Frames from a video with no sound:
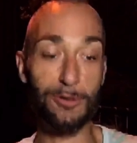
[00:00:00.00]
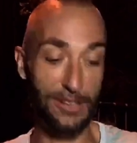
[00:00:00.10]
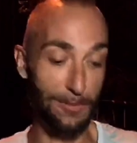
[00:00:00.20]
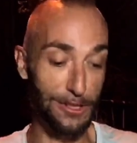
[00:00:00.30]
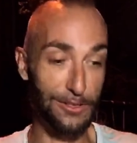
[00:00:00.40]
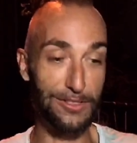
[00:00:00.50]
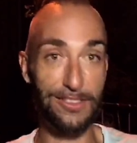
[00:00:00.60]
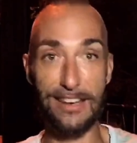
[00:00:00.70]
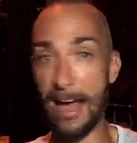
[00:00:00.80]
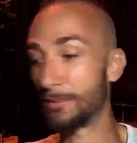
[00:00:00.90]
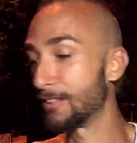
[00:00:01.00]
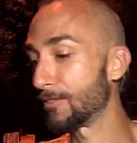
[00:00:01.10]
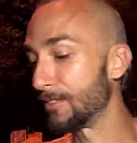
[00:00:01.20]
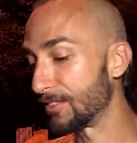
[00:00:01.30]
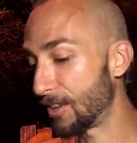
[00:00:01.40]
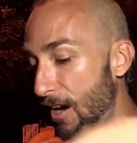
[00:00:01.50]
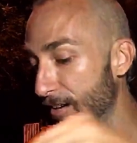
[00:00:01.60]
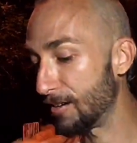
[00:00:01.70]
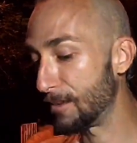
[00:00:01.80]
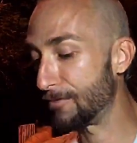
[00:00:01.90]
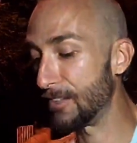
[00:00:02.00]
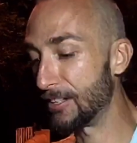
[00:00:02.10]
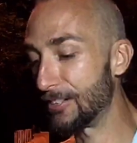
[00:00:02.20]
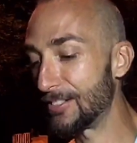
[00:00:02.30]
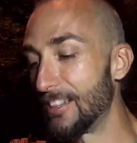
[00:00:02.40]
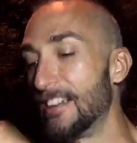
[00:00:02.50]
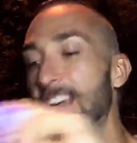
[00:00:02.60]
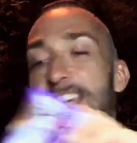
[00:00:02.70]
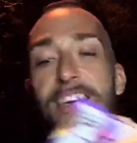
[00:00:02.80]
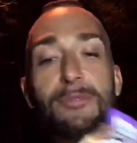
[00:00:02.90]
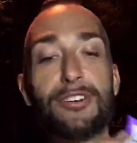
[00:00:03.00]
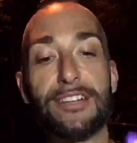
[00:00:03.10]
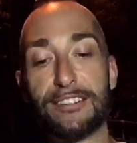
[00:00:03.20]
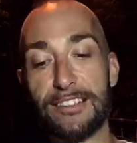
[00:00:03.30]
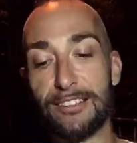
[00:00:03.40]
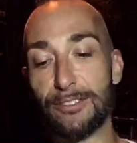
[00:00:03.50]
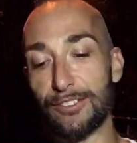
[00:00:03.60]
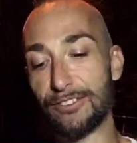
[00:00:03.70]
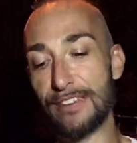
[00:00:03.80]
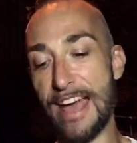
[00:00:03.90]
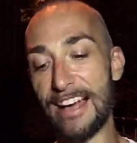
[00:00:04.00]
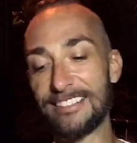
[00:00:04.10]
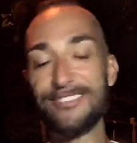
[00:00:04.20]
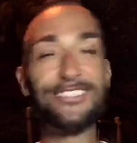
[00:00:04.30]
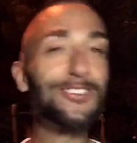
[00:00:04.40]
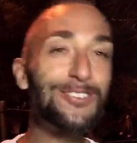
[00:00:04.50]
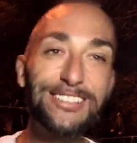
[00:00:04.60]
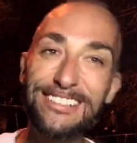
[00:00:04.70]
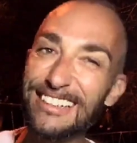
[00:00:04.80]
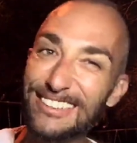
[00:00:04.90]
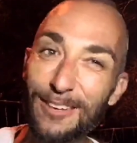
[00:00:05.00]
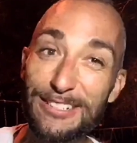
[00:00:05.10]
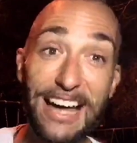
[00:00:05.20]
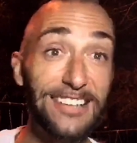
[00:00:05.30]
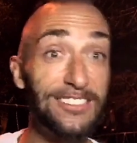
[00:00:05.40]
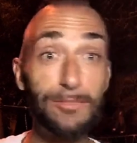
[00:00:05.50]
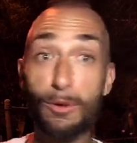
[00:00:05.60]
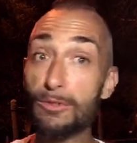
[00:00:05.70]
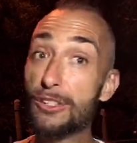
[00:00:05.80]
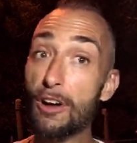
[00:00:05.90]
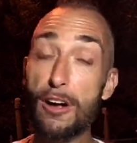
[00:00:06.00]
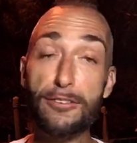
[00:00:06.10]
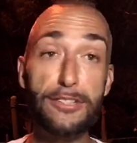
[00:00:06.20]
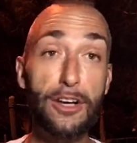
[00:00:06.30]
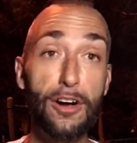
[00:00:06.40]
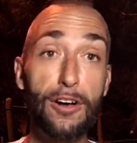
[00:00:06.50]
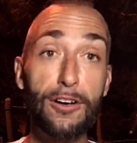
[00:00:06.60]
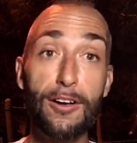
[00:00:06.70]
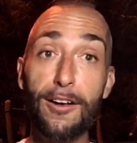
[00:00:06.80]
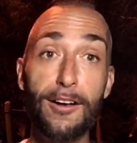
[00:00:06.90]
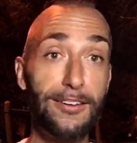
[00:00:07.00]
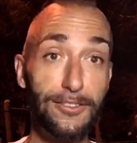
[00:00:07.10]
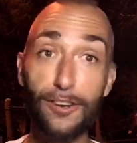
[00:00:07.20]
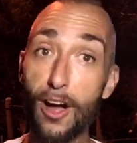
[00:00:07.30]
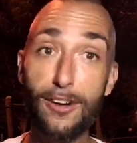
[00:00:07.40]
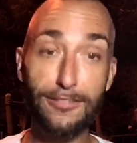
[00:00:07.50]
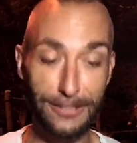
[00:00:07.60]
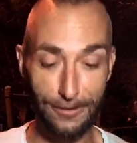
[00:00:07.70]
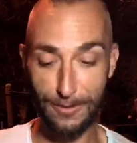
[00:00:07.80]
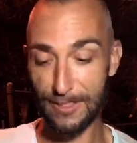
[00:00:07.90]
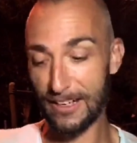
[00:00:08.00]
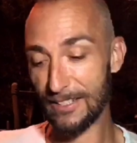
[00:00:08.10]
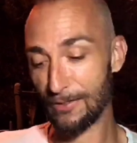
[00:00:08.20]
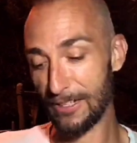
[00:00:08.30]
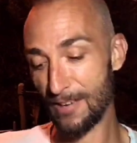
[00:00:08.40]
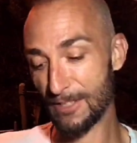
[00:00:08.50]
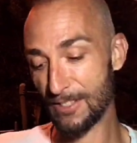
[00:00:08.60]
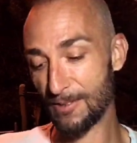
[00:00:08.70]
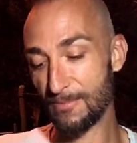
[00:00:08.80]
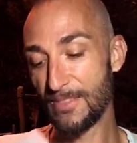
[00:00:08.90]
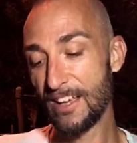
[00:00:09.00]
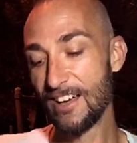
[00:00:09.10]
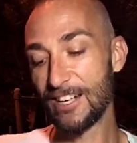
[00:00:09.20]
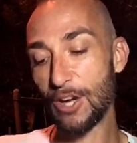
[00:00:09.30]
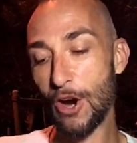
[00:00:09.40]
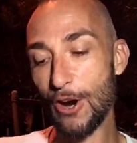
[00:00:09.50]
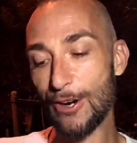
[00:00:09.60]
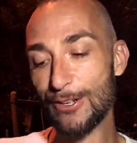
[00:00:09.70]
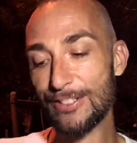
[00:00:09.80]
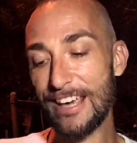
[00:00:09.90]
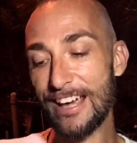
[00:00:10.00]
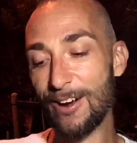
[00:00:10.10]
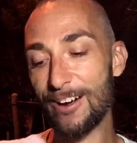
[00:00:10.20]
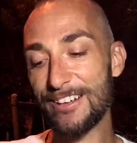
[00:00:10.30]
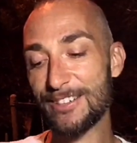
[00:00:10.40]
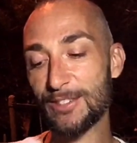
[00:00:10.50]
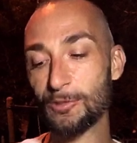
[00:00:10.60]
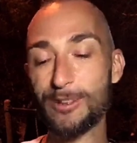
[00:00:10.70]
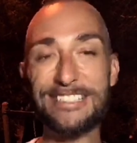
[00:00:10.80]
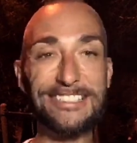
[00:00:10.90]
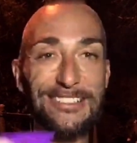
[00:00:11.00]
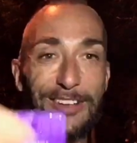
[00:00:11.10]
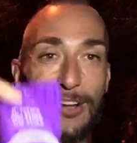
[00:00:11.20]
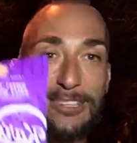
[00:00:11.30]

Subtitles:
gonna use as a napkin for this caca on my fingers. He gave me all like these little snacks. I mean, totally like yummy nastiness, but when you're hungry, y'all, you're hungry, you know what I'm saying? So I got me some KRS sweet and salty